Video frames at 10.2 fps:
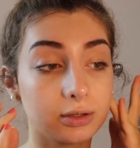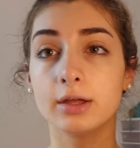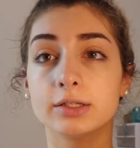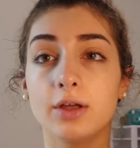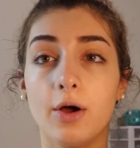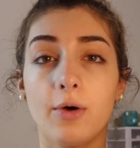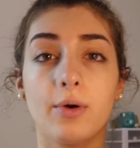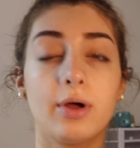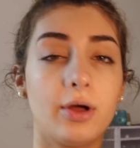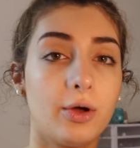
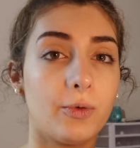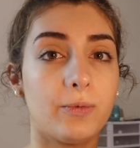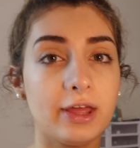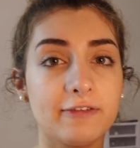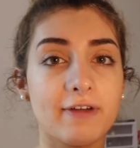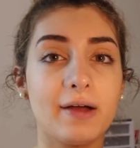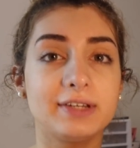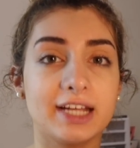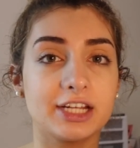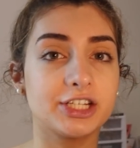So with
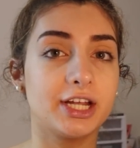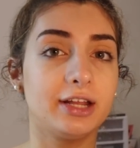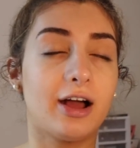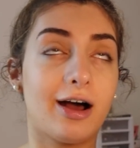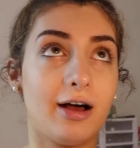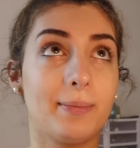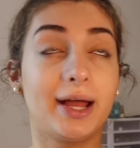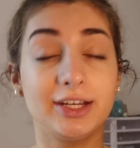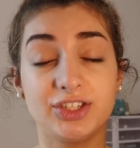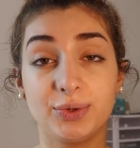foundation,
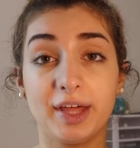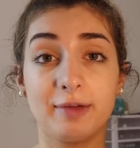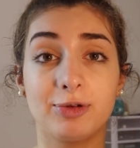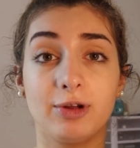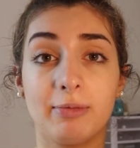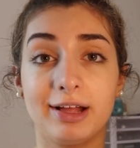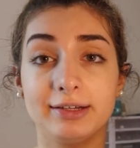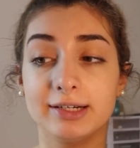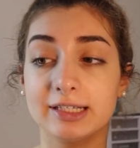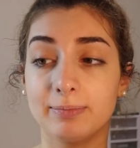I do like beauty
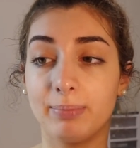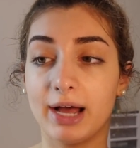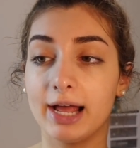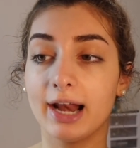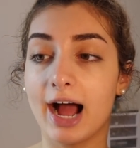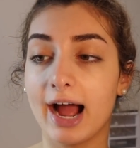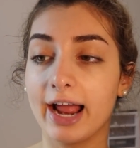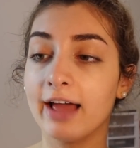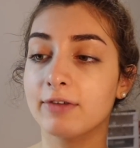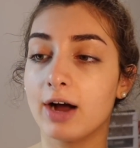blenders, but
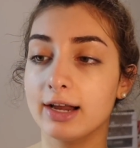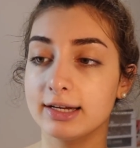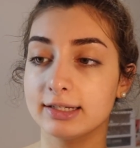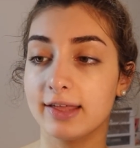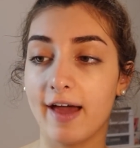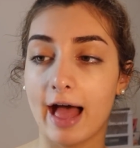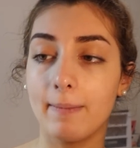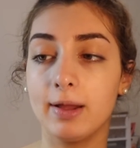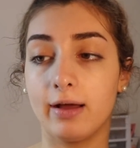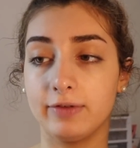I have gotten into the
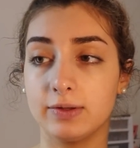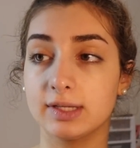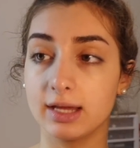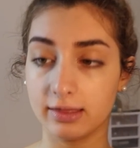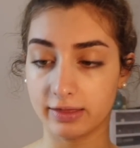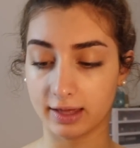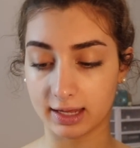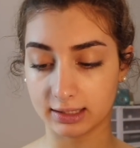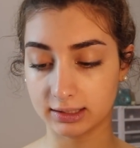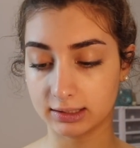habit of using
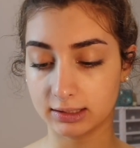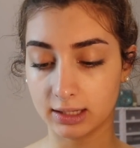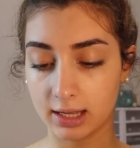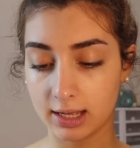this